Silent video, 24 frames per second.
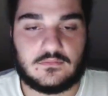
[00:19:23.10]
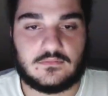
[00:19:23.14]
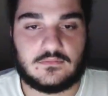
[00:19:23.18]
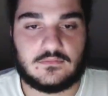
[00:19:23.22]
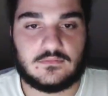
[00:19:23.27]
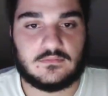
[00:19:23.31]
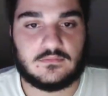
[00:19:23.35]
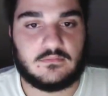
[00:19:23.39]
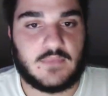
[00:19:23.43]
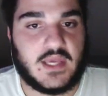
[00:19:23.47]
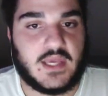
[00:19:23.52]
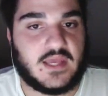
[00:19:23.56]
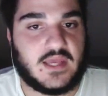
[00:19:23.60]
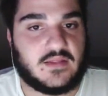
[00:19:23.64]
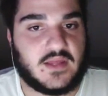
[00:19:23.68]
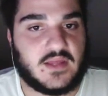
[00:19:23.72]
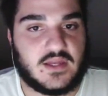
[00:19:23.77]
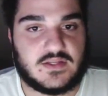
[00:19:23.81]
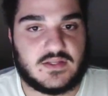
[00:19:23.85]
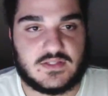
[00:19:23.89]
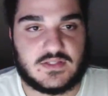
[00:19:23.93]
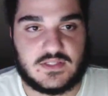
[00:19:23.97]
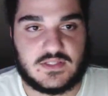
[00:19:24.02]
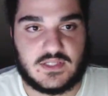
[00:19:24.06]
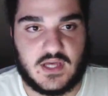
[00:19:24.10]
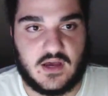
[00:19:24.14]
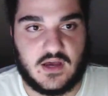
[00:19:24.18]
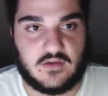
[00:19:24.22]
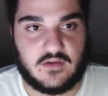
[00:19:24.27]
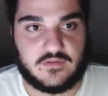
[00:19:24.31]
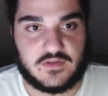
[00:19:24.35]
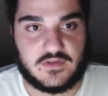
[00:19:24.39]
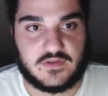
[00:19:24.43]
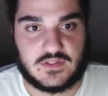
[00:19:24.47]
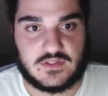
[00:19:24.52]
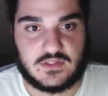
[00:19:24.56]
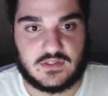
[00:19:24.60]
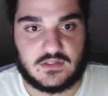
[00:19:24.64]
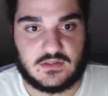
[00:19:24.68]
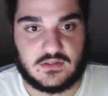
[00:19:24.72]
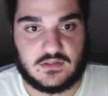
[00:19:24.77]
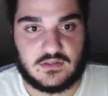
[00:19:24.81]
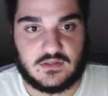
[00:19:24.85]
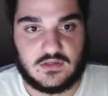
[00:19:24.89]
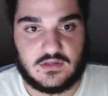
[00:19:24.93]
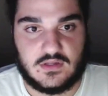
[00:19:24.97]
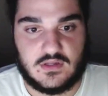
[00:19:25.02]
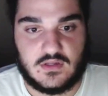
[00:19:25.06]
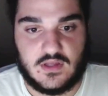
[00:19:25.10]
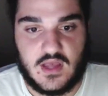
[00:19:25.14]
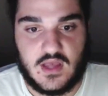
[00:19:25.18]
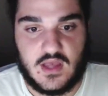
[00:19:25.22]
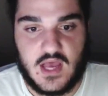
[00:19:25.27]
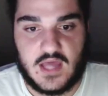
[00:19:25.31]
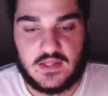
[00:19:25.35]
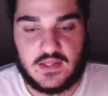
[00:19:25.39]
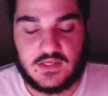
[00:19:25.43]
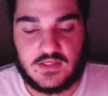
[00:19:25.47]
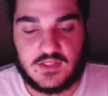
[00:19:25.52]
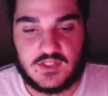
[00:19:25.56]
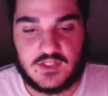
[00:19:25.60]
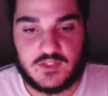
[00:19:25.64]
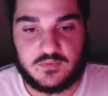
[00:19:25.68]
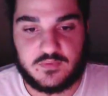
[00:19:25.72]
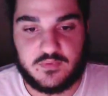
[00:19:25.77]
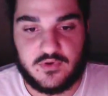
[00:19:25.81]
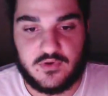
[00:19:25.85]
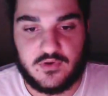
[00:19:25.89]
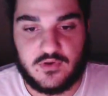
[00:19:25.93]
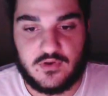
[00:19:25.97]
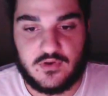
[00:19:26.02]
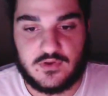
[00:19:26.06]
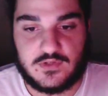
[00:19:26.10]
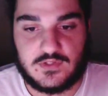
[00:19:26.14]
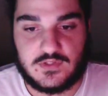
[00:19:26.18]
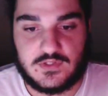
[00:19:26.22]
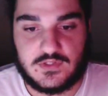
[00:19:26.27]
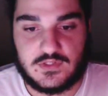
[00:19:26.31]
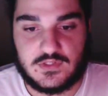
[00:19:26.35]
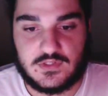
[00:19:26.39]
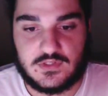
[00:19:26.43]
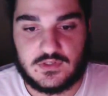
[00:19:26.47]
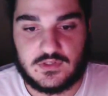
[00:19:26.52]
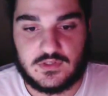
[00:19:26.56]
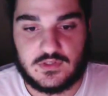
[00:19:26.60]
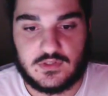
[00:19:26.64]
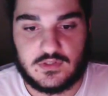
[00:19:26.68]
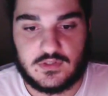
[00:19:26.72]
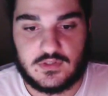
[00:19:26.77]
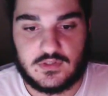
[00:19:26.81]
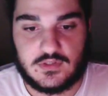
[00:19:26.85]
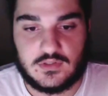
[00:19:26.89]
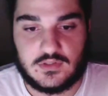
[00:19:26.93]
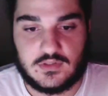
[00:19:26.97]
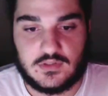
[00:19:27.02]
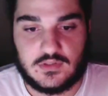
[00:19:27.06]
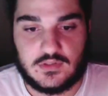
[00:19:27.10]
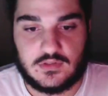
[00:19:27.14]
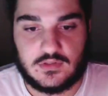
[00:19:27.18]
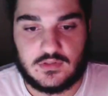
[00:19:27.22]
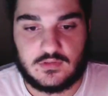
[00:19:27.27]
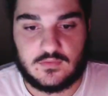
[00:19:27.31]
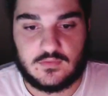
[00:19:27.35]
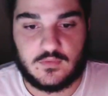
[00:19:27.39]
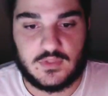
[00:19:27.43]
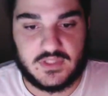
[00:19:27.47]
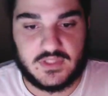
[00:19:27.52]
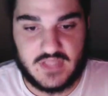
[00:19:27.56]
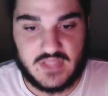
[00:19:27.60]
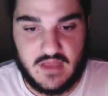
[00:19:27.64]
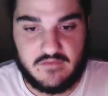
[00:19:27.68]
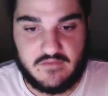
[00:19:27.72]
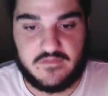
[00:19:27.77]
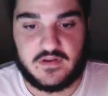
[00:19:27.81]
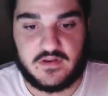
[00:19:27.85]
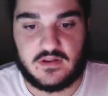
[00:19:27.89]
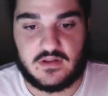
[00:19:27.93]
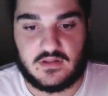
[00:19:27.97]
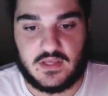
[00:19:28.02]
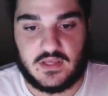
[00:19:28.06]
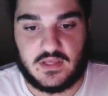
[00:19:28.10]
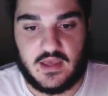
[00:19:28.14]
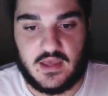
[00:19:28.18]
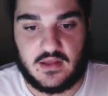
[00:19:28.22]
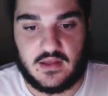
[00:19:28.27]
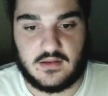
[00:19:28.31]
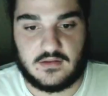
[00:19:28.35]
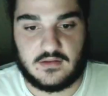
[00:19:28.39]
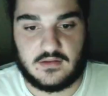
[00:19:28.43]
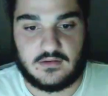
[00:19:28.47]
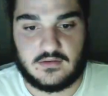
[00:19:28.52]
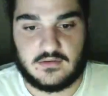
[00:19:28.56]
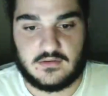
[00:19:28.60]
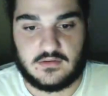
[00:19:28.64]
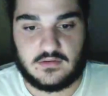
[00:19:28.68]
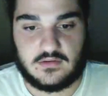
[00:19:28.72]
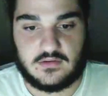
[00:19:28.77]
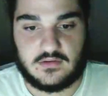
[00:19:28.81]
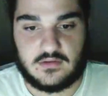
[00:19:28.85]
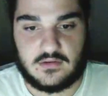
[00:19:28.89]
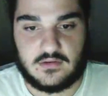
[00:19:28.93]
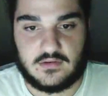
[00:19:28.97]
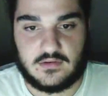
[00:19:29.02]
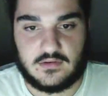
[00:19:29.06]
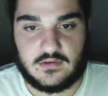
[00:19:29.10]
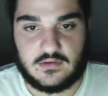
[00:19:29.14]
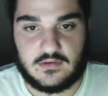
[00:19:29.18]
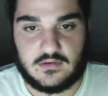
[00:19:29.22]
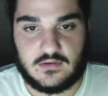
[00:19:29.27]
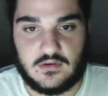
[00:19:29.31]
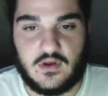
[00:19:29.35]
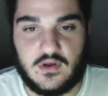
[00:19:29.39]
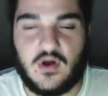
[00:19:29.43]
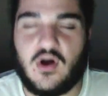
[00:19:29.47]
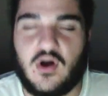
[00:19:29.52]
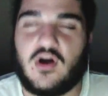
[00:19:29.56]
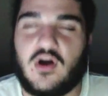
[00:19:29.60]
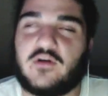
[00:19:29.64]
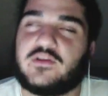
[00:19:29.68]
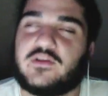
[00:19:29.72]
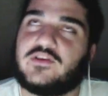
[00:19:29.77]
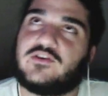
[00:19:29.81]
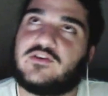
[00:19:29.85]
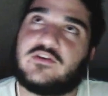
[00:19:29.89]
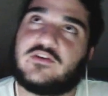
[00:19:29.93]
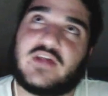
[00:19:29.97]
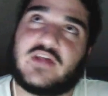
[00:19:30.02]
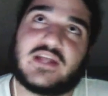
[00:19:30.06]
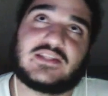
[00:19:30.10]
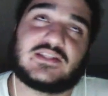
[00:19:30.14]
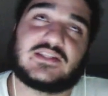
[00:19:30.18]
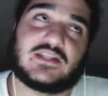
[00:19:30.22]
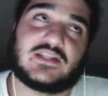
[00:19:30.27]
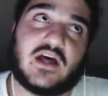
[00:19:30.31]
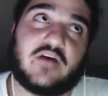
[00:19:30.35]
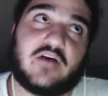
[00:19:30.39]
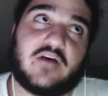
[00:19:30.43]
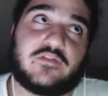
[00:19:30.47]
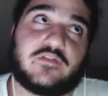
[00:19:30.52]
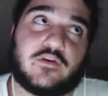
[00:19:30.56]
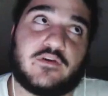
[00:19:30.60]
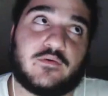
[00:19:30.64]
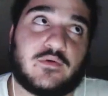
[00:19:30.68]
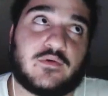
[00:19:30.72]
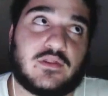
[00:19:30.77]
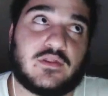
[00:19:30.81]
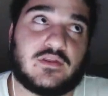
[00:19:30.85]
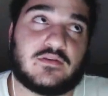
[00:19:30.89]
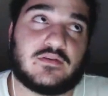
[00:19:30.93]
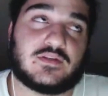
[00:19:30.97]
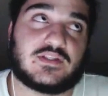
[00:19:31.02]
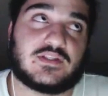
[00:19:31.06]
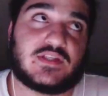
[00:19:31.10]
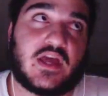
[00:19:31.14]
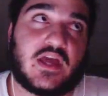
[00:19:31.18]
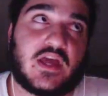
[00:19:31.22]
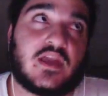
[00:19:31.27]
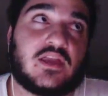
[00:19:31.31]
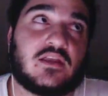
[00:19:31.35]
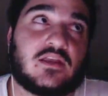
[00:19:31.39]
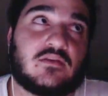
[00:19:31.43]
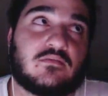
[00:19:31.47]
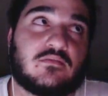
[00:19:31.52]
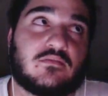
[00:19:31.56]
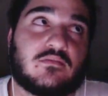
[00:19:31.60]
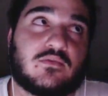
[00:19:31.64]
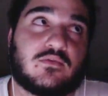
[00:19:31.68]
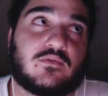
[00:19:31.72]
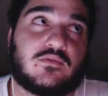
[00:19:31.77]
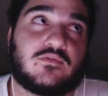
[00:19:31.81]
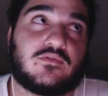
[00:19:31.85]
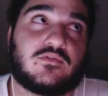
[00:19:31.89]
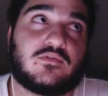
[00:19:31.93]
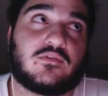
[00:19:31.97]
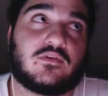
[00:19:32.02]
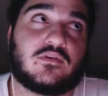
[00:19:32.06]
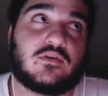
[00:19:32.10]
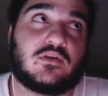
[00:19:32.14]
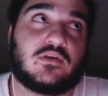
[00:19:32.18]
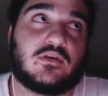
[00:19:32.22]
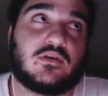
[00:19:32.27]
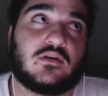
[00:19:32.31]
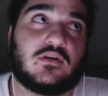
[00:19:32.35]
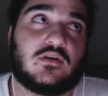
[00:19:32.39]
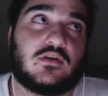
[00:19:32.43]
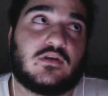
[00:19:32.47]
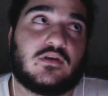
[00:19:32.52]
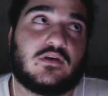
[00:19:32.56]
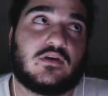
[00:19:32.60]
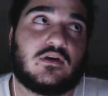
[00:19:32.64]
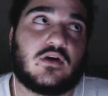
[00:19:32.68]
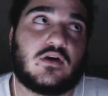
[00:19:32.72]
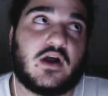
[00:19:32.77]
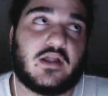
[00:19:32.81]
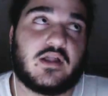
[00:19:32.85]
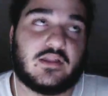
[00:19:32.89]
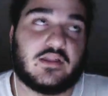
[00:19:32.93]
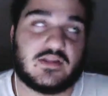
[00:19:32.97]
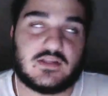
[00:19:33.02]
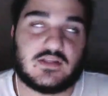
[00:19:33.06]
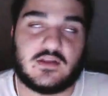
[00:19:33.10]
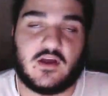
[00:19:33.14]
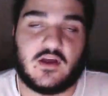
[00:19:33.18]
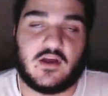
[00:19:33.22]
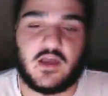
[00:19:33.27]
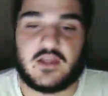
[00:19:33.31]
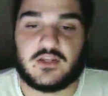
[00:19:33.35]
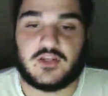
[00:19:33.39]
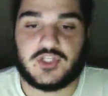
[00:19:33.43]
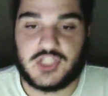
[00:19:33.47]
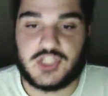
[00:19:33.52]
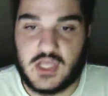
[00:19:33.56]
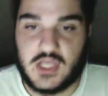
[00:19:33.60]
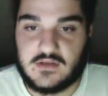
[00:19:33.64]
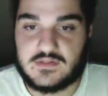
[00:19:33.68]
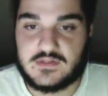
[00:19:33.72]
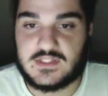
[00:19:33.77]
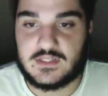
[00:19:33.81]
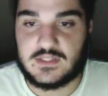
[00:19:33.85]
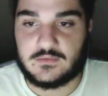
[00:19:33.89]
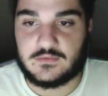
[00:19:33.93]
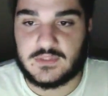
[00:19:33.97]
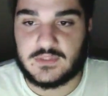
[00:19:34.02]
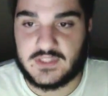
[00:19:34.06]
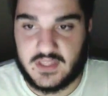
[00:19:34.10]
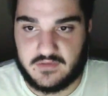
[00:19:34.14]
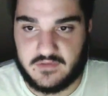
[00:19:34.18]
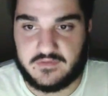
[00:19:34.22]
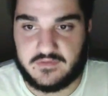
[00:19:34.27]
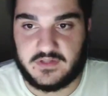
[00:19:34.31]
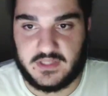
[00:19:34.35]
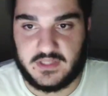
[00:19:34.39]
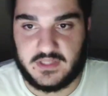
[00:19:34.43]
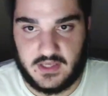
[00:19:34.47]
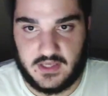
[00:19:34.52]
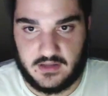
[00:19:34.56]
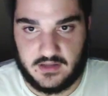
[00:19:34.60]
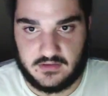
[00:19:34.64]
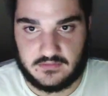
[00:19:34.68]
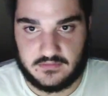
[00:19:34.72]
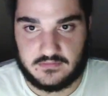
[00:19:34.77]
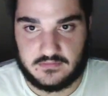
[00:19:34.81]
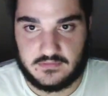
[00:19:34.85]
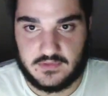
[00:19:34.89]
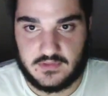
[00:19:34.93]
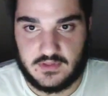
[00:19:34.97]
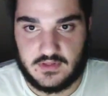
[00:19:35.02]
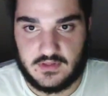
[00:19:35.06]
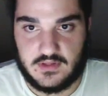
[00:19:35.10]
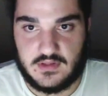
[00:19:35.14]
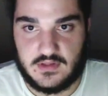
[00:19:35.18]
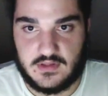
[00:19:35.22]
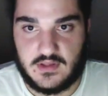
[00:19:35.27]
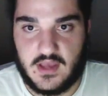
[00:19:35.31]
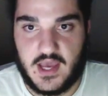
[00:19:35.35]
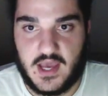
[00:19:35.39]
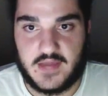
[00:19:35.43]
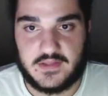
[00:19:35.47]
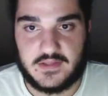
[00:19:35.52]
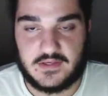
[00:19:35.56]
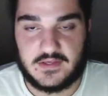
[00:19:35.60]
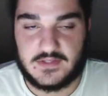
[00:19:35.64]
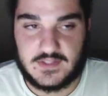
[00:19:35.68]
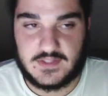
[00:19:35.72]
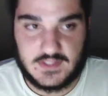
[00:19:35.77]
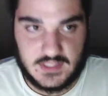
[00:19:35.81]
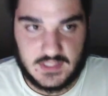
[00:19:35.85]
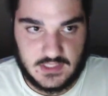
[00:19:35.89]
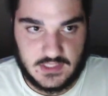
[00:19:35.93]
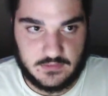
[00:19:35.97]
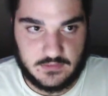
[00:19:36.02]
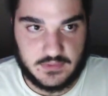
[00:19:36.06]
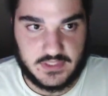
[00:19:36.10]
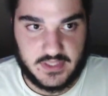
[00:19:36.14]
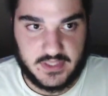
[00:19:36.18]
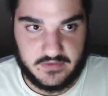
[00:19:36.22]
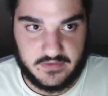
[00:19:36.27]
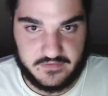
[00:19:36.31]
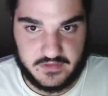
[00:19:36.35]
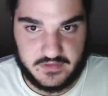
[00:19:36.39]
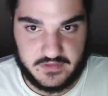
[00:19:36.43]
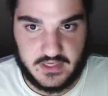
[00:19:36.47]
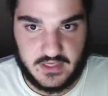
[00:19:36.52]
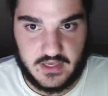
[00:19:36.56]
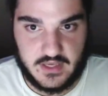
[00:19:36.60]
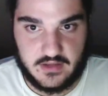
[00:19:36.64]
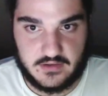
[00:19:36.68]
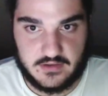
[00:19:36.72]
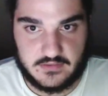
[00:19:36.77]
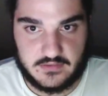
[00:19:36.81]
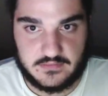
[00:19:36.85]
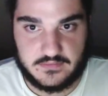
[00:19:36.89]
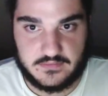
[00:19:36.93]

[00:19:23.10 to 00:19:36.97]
Man, that is tough, isn't it? I think Spurs will definitely get it. Oh, you know, that's tough though with the stadium move. Alright, okay, Chelsea will definitely get it. I think City will definitely get it.